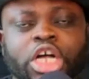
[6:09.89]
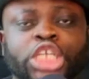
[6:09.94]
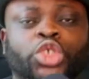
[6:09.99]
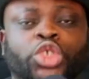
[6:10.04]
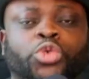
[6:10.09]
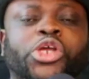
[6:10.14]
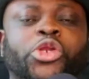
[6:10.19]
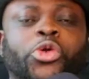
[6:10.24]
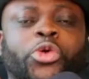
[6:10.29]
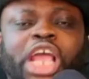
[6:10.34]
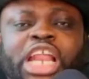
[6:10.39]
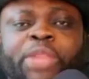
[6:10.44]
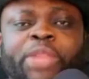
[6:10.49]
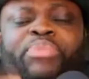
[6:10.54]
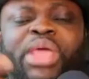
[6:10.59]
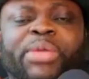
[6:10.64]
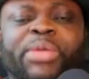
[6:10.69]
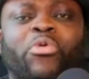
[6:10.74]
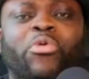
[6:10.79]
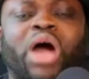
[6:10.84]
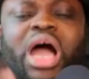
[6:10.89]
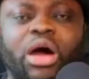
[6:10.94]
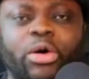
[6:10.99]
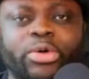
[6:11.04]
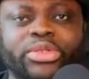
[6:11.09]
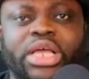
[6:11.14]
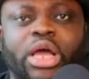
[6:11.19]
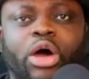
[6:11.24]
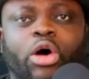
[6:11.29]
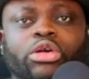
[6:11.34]
to educate people
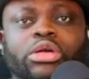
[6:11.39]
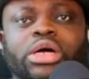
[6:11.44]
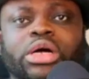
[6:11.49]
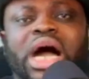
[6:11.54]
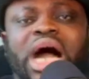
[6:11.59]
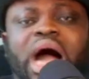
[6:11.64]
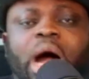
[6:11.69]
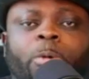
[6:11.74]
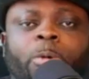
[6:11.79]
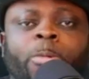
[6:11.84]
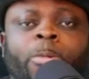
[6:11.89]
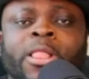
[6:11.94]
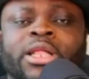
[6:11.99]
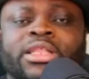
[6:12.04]
out there on how